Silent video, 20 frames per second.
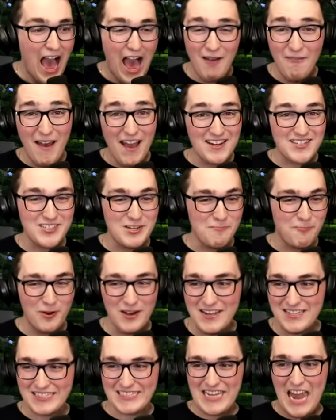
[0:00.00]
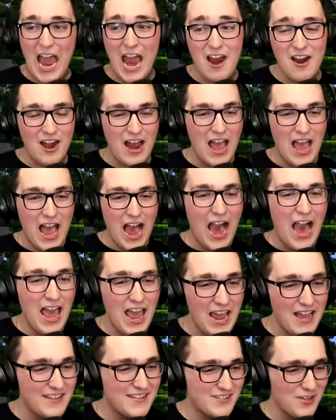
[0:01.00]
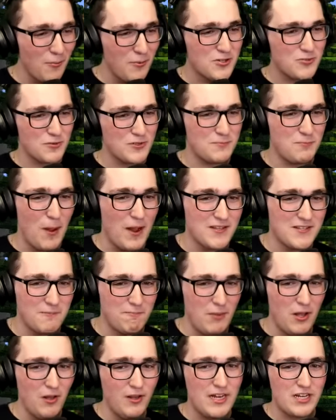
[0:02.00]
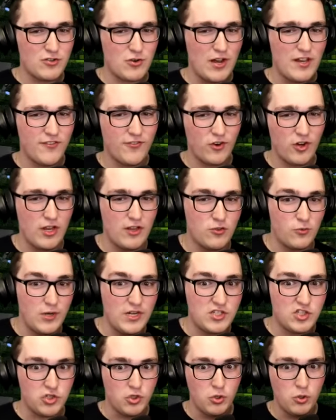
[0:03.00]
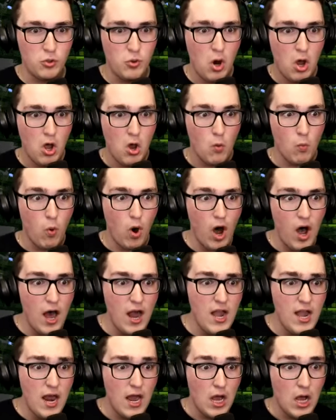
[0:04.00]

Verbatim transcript: I'm actually pretty scared. I had so much responsibility transferring in three, two, one.